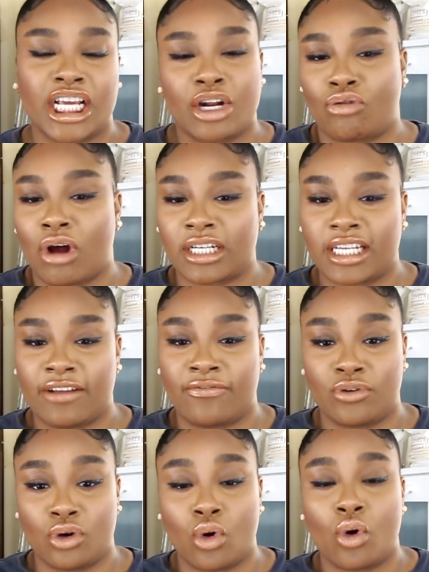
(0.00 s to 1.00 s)
in
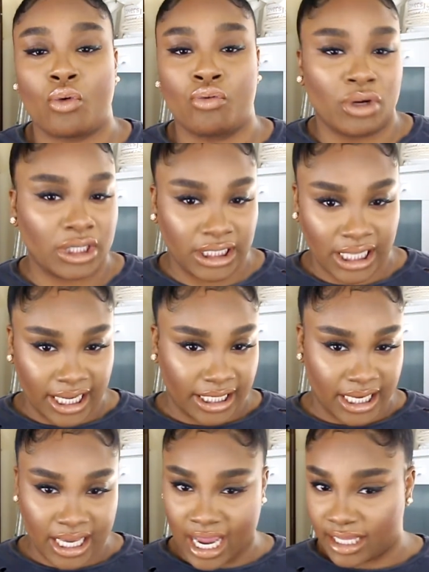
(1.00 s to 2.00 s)
Rendezvous, really
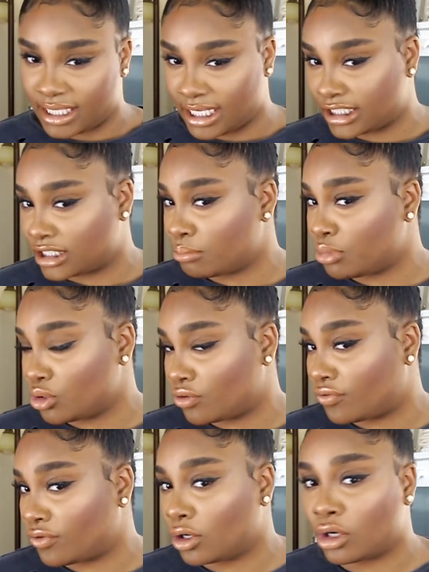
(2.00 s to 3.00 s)
like it. I think it's a
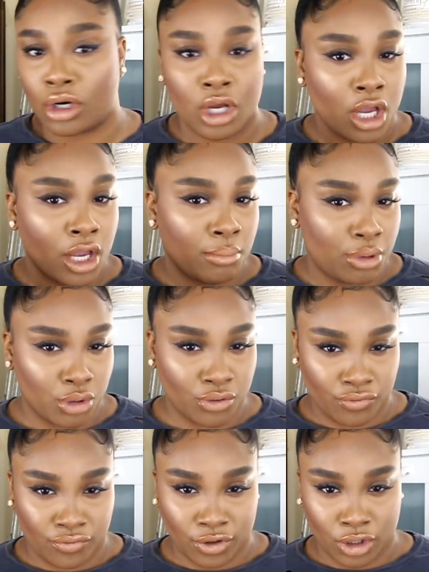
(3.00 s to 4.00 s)
beautiful,
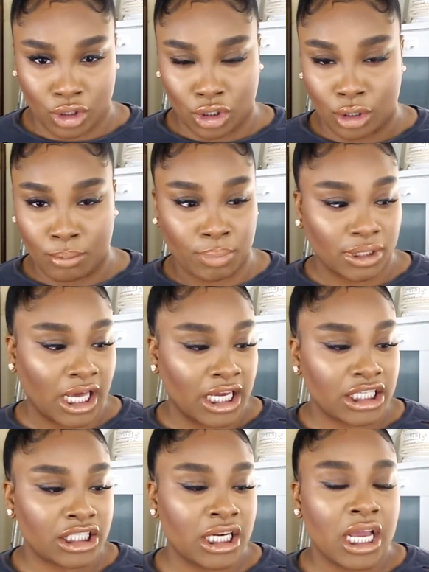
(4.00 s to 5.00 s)
beautiful
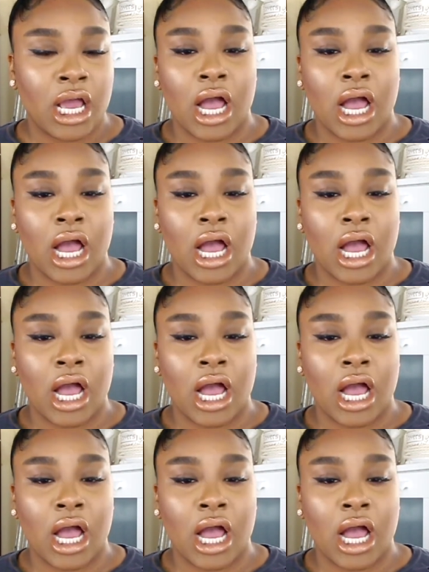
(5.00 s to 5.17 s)
blush.